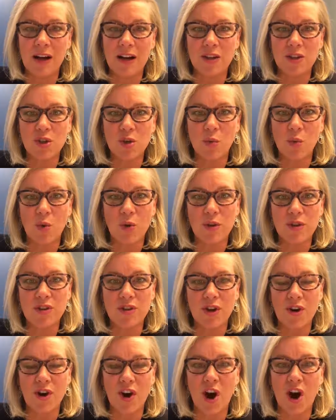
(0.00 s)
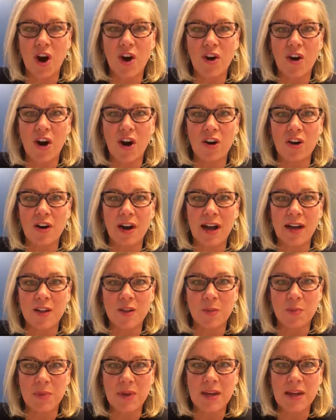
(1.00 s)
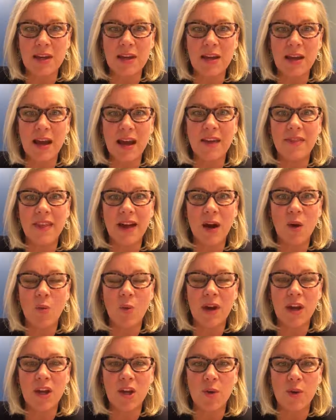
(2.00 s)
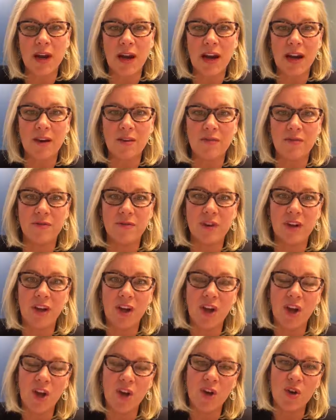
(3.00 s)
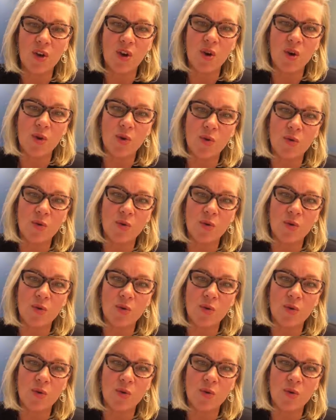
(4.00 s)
towards your RRSP, and that way you'd have no